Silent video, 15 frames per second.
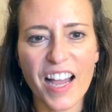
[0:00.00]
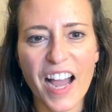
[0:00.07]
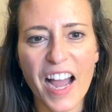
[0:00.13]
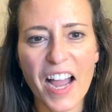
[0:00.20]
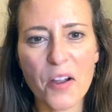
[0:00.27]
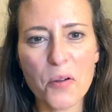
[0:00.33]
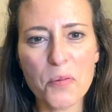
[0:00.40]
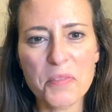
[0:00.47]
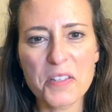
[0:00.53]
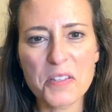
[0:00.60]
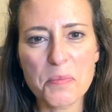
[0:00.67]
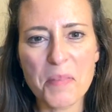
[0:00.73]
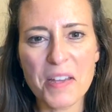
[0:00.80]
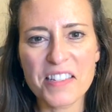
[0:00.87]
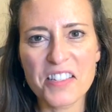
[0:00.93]
I hope this
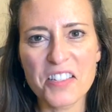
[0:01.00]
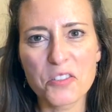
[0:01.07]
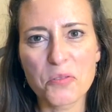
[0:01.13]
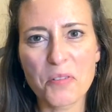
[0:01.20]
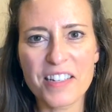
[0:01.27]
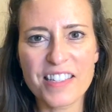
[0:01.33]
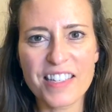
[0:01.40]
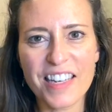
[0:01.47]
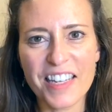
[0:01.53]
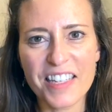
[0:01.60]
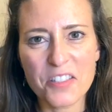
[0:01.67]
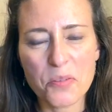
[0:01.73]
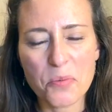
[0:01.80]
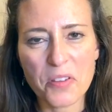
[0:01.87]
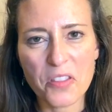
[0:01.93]
message
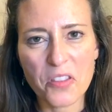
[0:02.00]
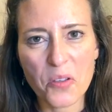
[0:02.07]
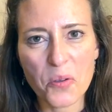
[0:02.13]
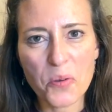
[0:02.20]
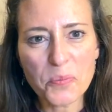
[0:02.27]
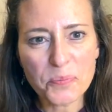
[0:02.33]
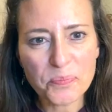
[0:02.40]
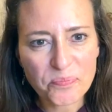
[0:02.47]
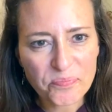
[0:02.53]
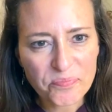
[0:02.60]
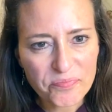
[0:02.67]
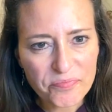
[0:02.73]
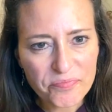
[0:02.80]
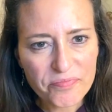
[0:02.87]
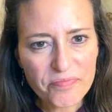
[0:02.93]
resonates with you.
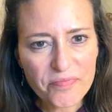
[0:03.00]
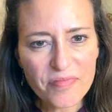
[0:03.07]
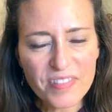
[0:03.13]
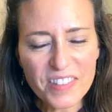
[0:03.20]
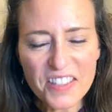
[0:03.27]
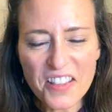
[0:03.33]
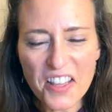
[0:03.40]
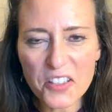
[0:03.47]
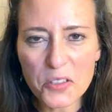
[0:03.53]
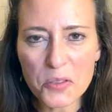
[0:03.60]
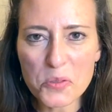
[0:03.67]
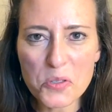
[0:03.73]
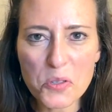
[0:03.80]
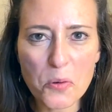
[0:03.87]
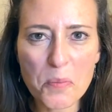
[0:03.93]
Thank you
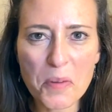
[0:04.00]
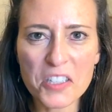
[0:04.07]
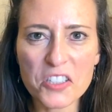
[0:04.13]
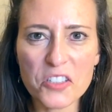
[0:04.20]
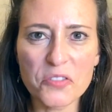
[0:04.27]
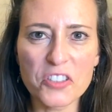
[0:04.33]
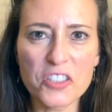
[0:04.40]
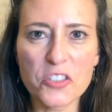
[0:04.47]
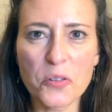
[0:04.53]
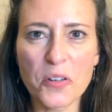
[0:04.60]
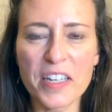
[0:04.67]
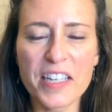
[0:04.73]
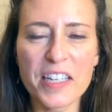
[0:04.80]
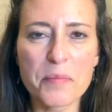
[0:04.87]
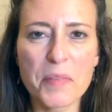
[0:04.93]
so much for
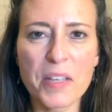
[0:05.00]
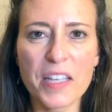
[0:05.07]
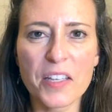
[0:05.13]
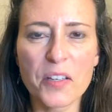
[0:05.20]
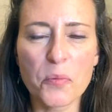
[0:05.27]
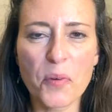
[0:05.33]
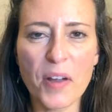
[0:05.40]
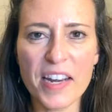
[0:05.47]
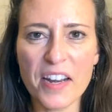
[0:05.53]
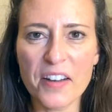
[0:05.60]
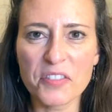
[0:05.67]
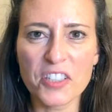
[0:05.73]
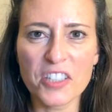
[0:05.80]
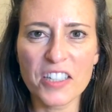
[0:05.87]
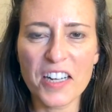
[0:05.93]
joining me
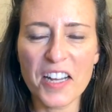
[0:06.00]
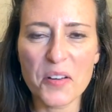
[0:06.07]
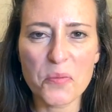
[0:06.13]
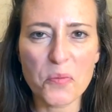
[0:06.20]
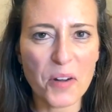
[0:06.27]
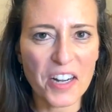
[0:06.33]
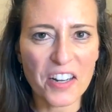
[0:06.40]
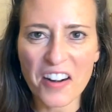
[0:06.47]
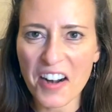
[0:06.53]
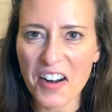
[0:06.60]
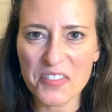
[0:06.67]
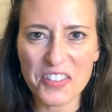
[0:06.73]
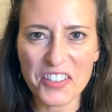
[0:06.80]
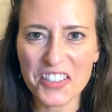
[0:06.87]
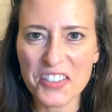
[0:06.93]
whenever and
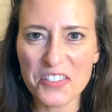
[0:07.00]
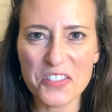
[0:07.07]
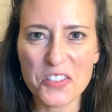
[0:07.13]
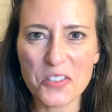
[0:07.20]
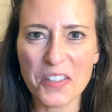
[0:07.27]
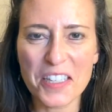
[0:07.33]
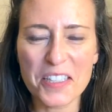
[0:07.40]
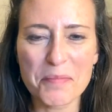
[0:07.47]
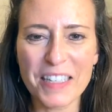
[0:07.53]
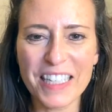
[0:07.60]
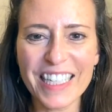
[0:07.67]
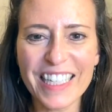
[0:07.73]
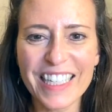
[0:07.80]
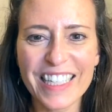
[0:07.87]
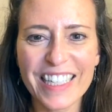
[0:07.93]
wherever you join
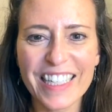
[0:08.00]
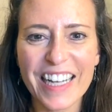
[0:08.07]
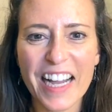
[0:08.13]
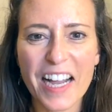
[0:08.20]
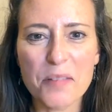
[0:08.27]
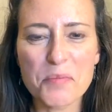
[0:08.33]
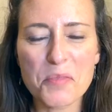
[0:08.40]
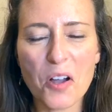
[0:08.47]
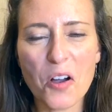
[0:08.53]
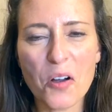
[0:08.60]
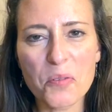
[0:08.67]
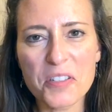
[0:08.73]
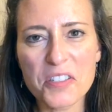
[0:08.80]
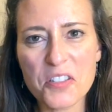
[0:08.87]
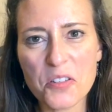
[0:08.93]
me. I'm
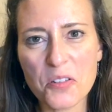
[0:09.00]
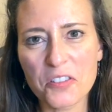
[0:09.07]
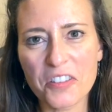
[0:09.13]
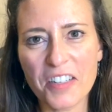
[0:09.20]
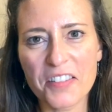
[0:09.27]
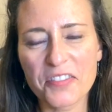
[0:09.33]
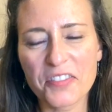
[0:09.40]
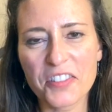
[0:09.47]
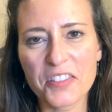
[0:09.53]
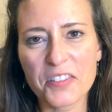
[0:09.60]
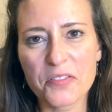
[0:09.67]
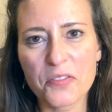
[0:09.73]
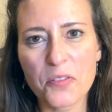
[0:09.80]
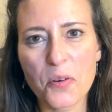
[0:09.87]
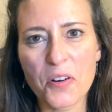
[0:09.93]
always so grateful
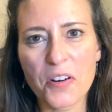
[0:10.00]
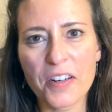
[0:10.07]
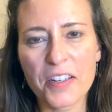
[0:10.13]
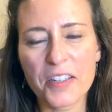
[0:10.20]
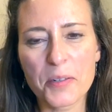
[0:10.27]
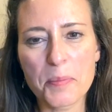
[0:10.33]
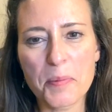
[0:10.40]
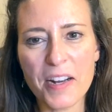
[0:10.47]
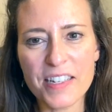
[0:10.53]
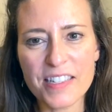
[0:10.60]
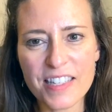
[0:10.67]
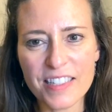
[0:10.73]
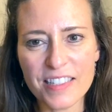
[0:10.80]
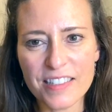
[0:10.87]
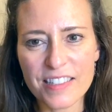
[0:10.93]
for your
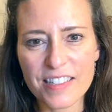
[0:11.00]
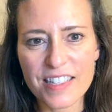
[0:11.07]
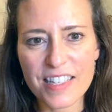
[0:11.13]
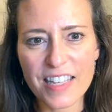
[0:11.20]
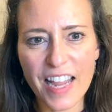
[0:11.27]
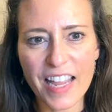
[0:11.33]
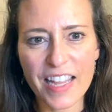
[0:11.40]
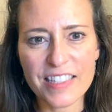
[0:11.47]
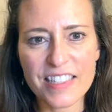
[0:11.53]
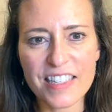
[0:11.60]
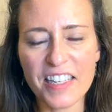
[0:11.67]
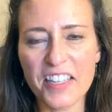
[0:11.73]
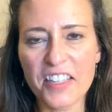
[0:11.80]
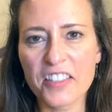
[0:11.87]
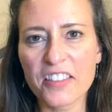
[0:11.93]
presence and to
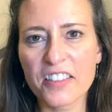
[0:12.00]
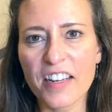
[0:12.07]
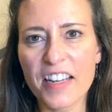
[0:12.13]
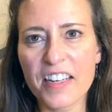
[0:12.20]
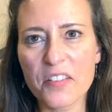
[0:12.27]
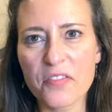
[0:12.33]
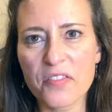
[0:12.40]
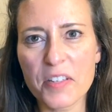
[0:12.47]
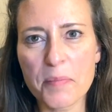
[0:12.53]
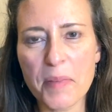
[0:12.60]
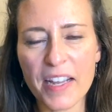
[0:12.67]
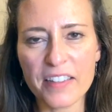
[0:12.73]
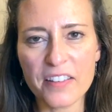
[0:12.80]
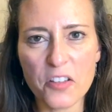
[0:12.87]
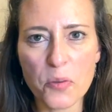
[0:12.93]
hear any
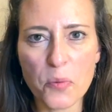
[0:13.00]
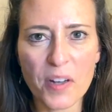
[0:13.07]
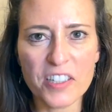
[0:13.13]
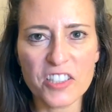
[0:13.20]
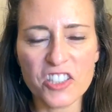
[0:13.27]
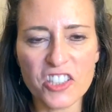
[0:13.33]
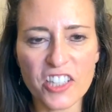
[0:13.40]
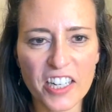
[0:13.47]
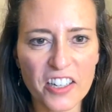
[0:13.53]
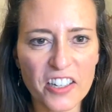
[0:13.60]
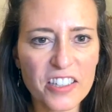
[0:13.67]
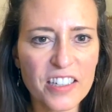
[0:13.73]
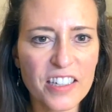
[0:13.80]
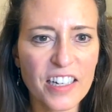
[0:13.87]
feedback that you want to share.